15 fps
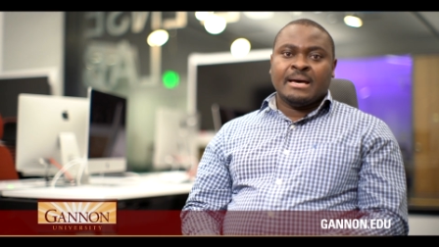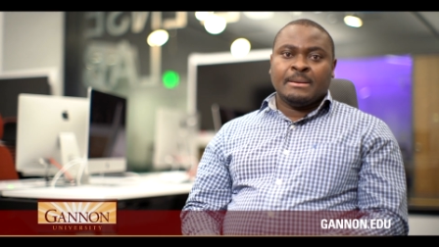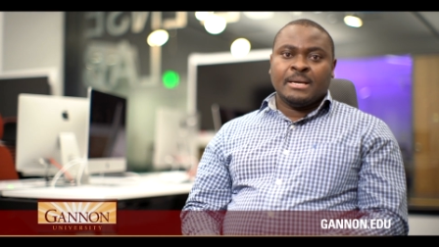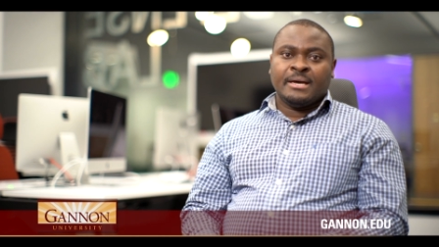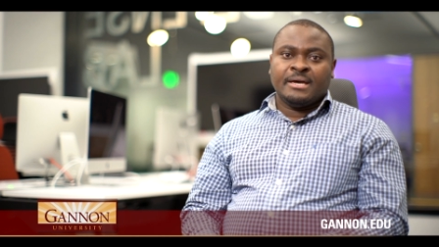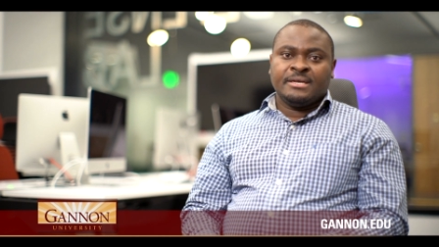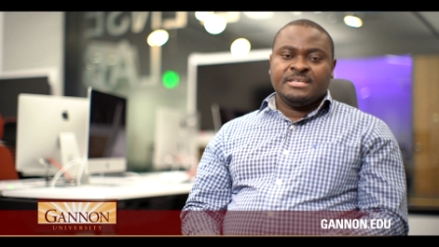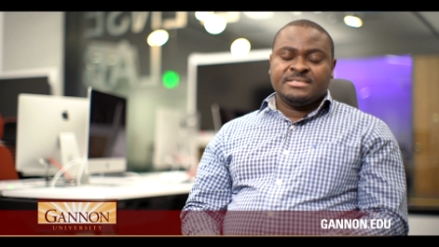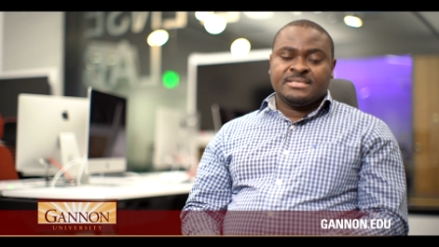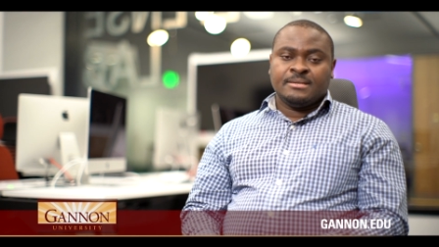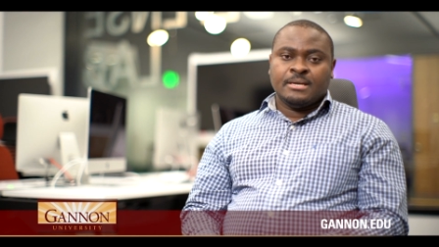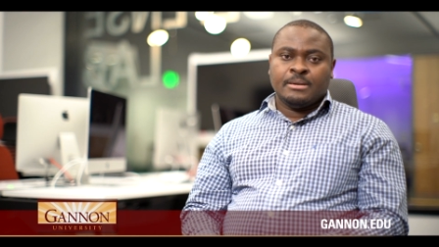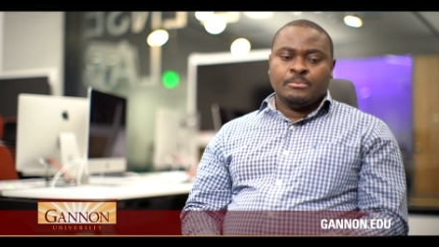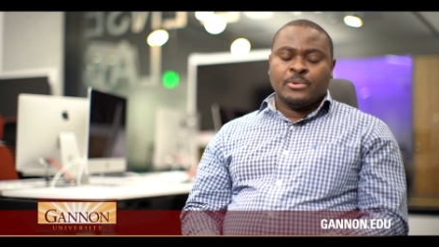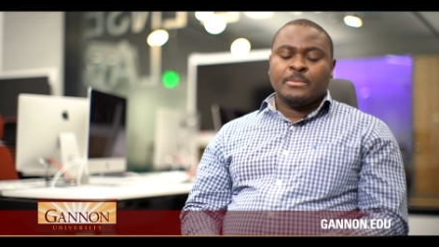uh,
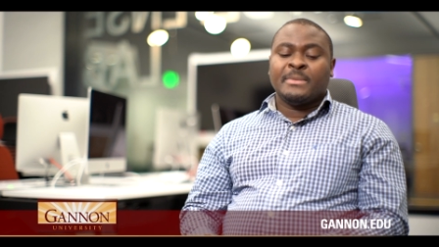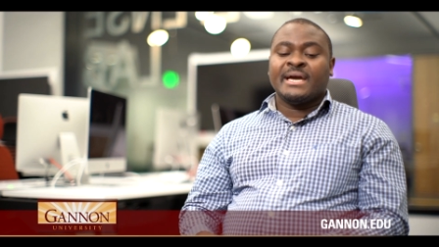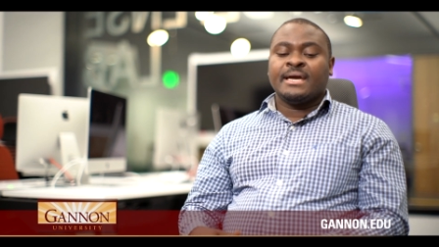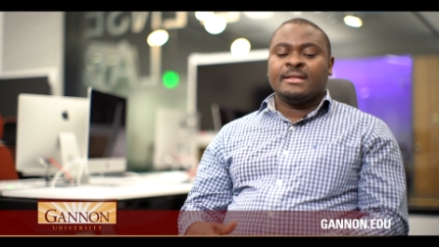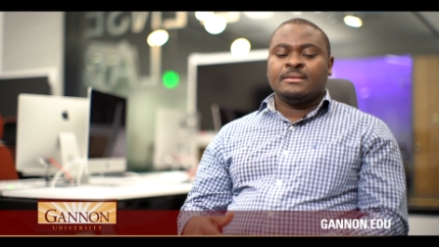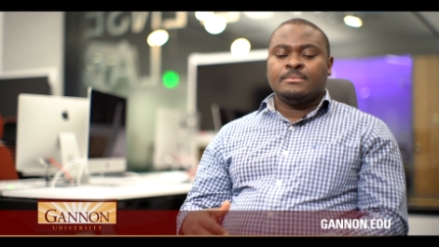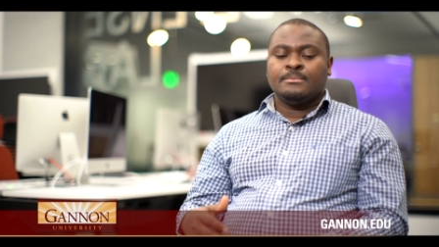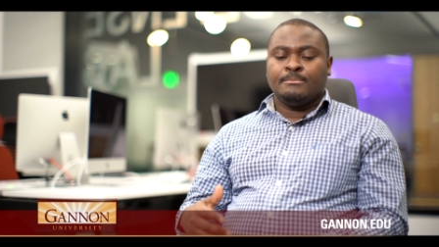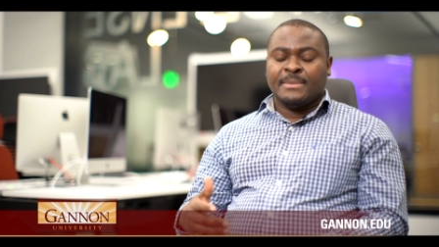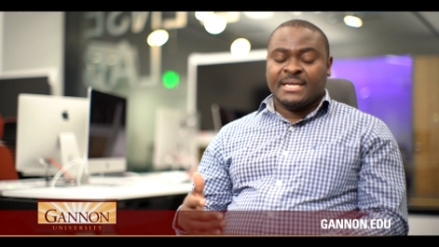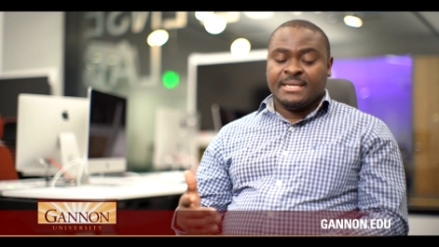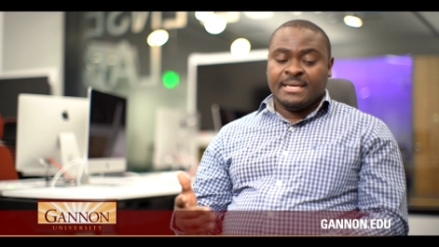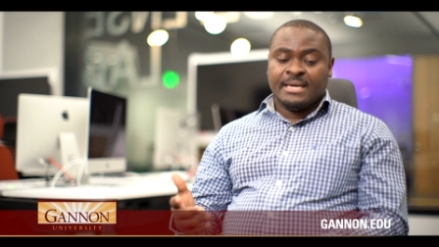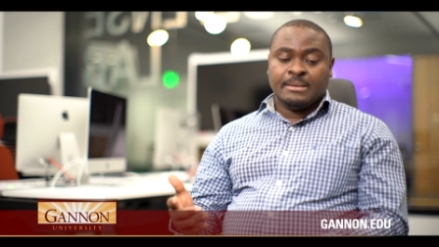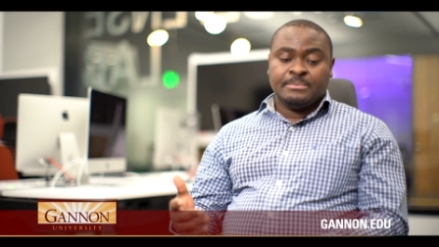uh mobile
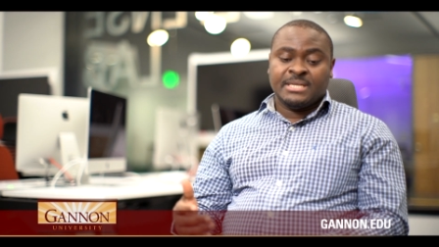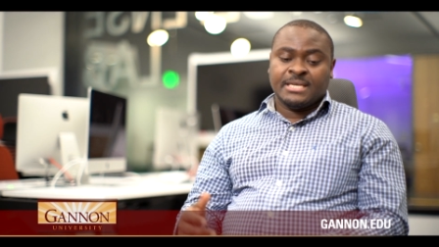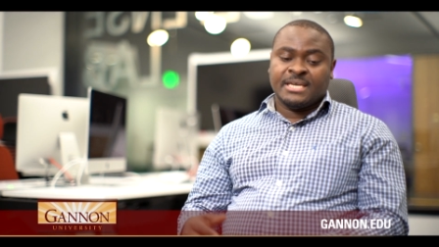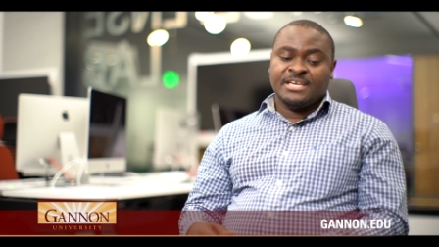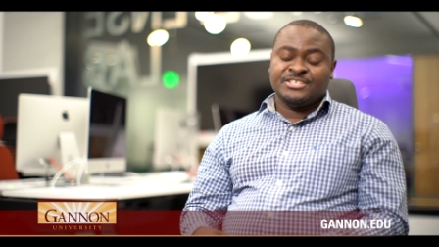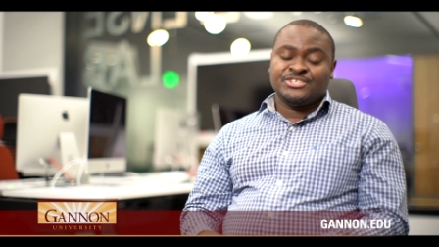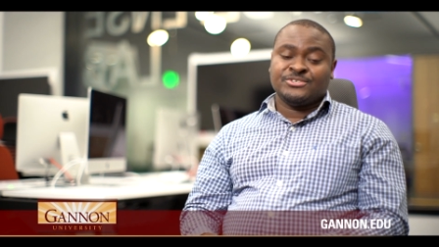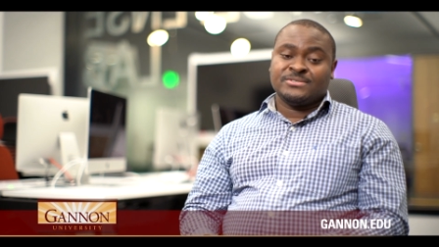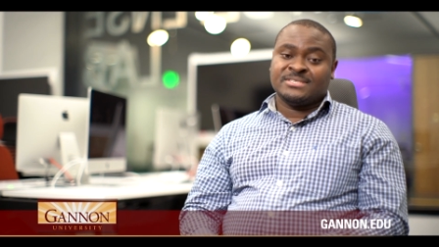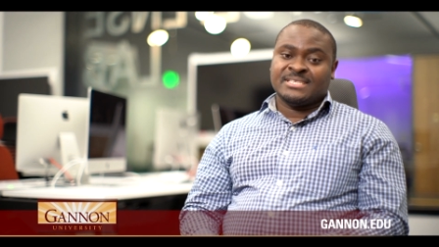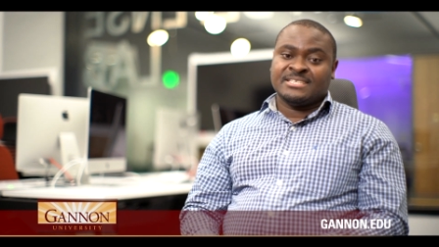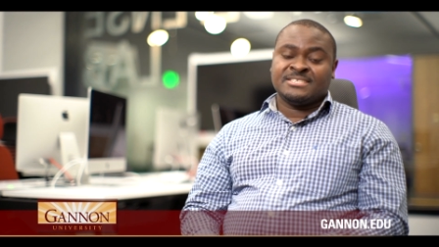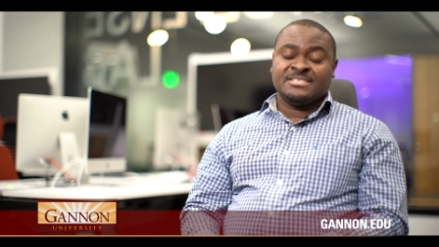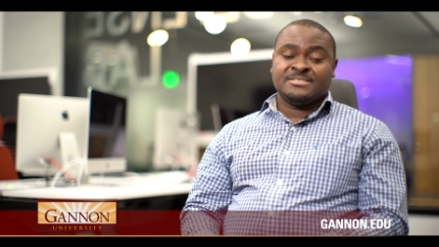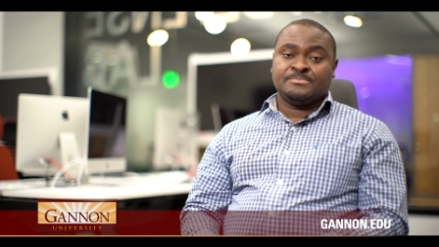money applications
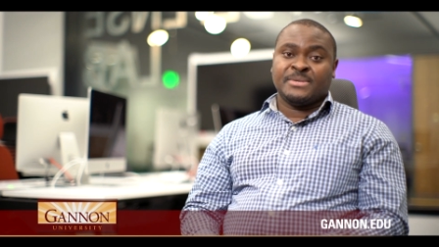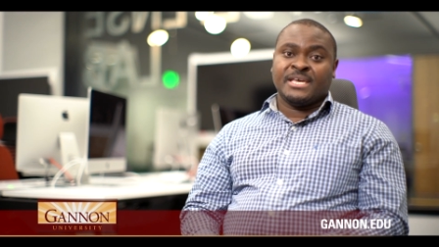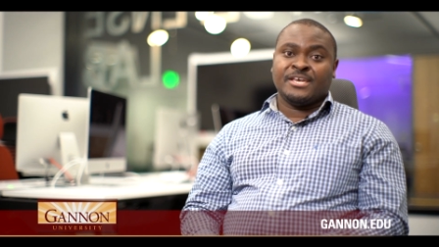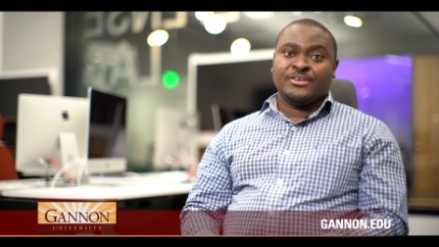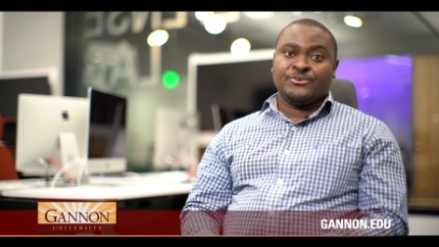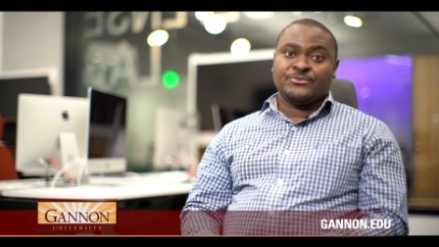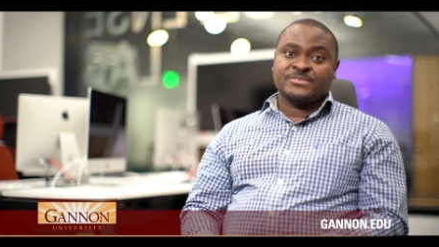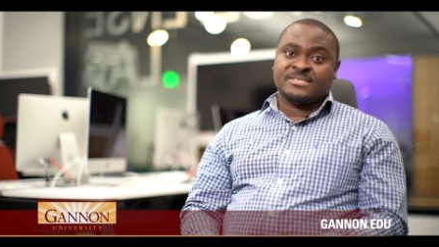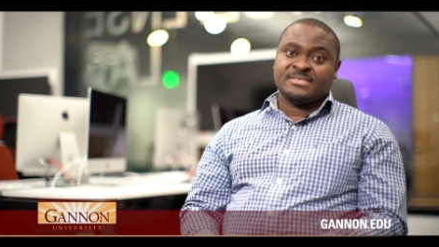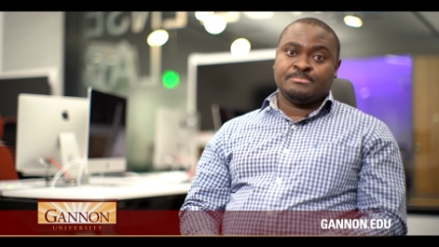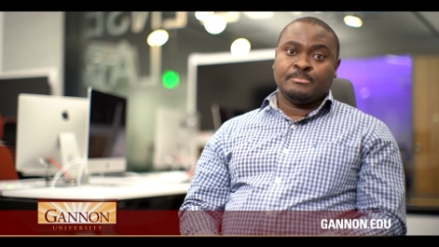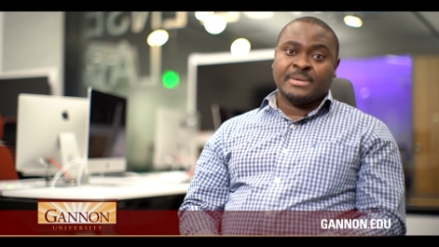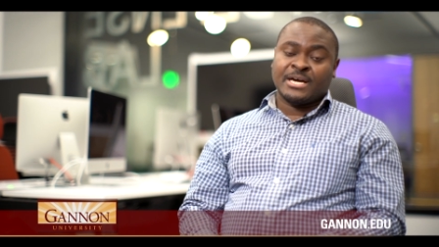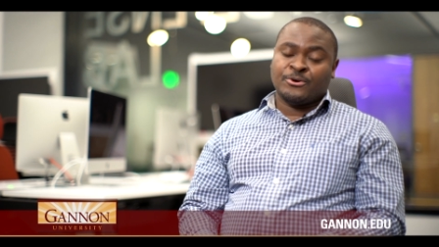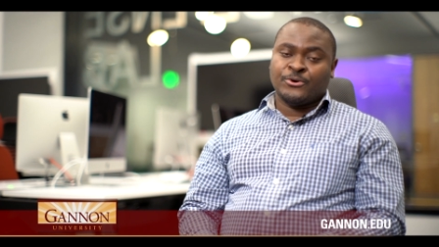that is being used
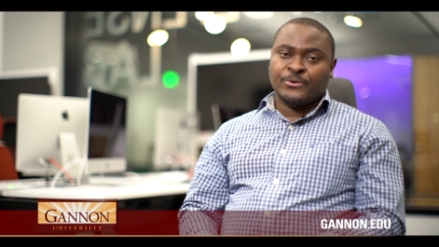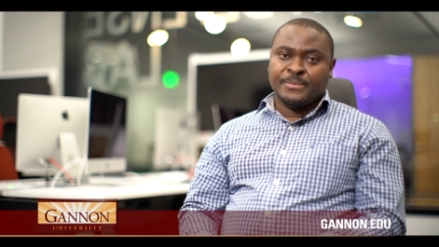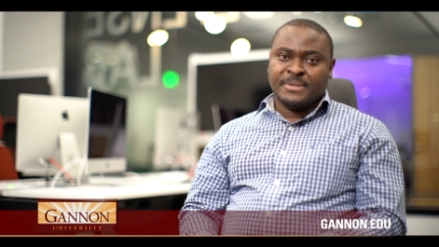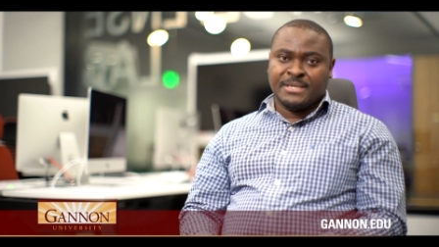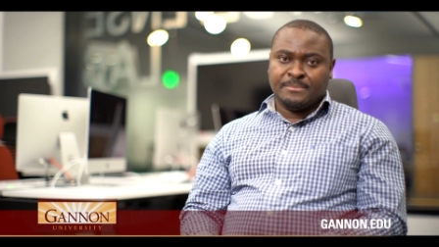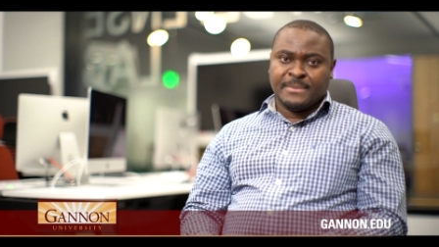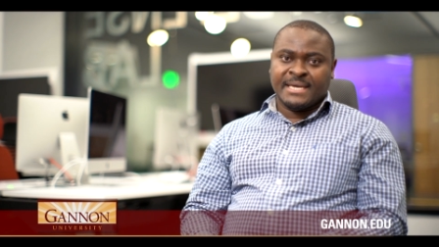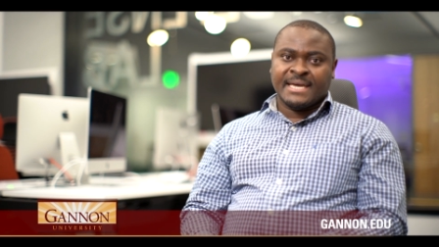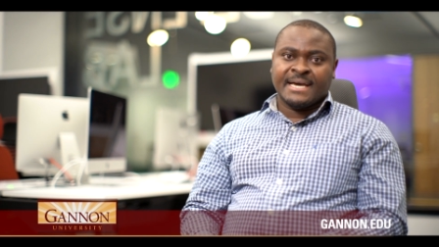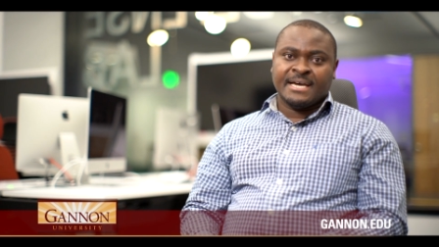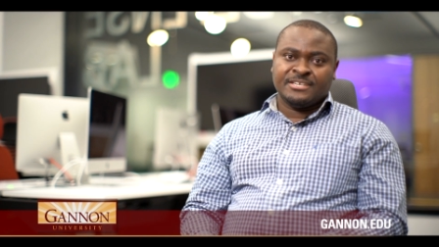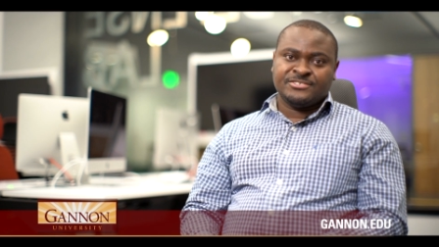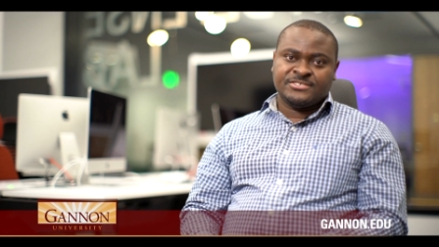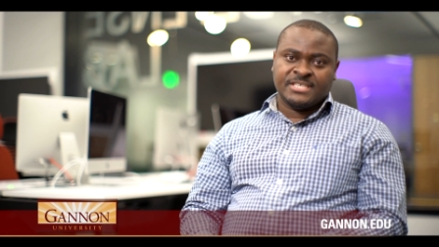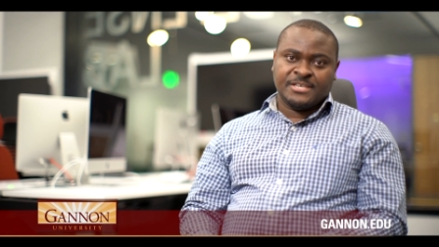back home in my
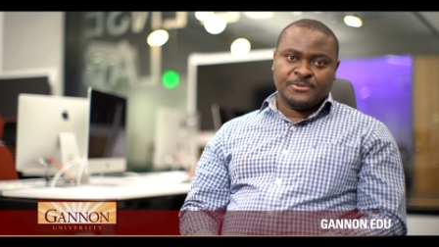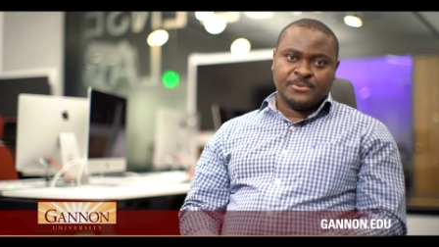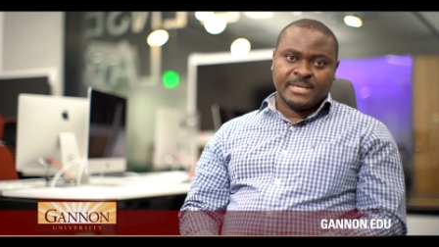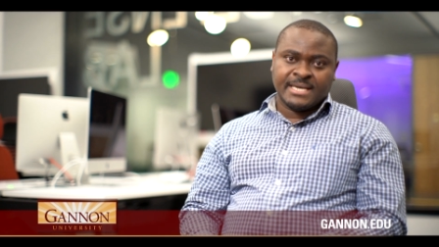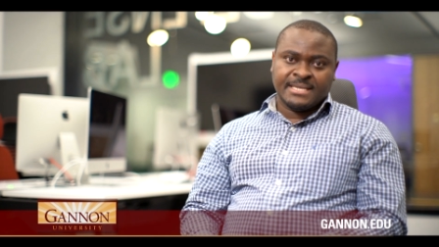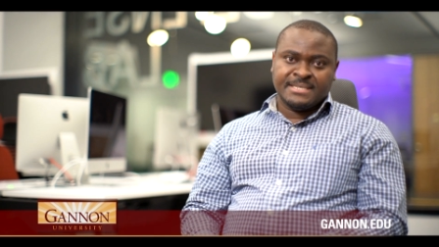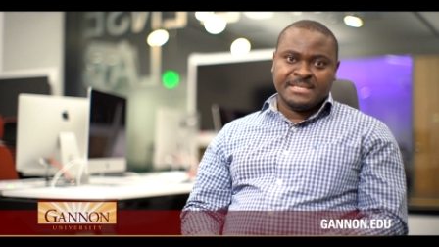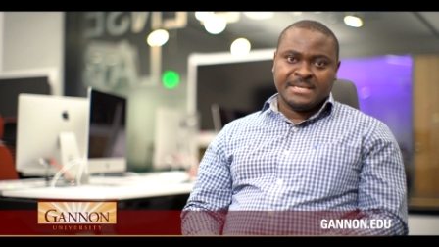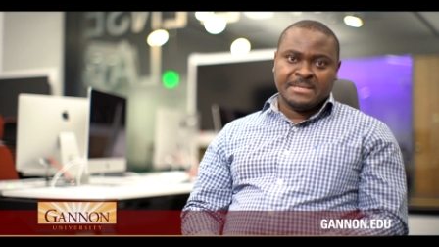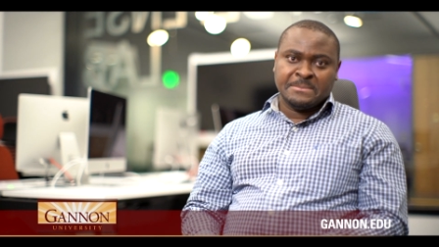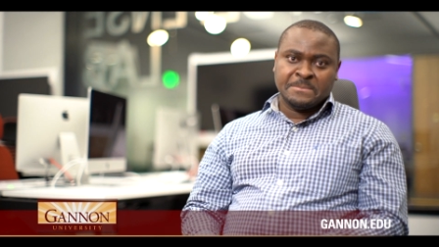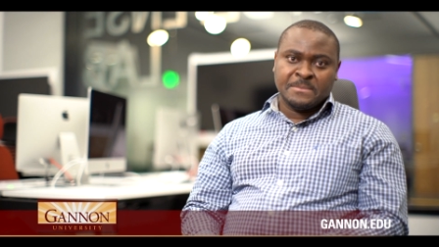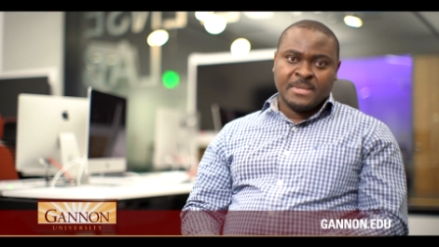country, Uganda.